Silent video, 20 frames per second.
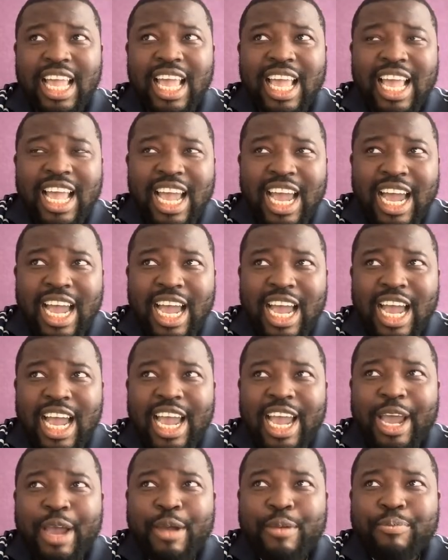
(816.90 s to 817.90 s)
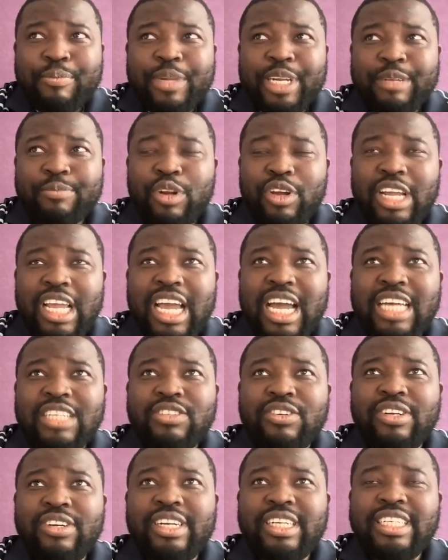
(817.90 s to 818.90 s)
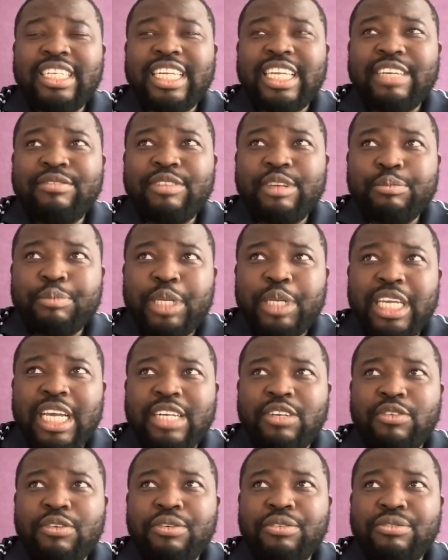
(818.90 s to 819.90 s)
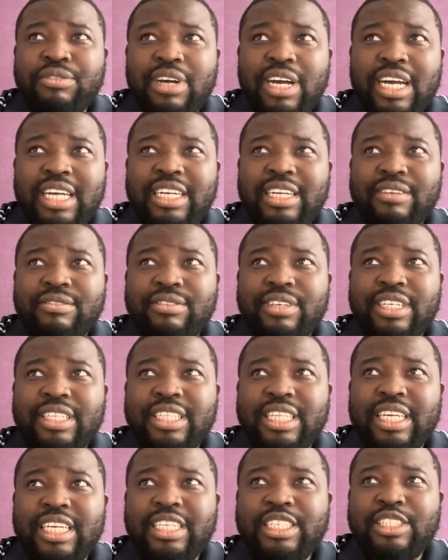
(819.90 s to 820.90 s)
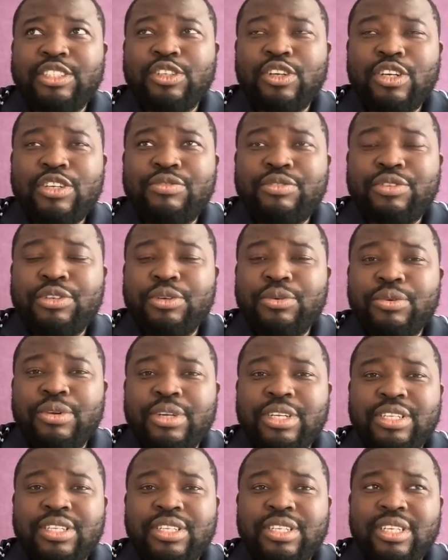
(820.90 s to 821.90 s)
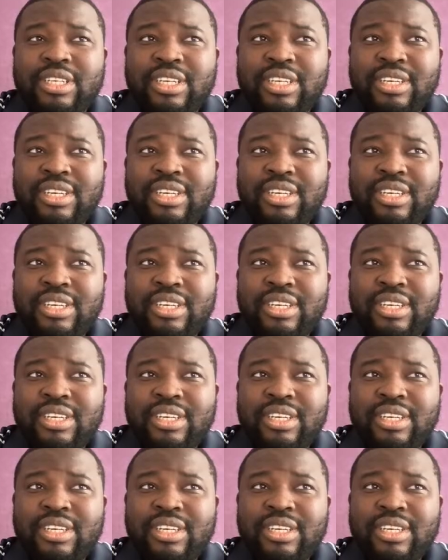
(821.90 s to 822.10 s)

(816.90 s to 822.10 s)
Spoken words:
The employer has already given me an offer and everything. Just few weeks,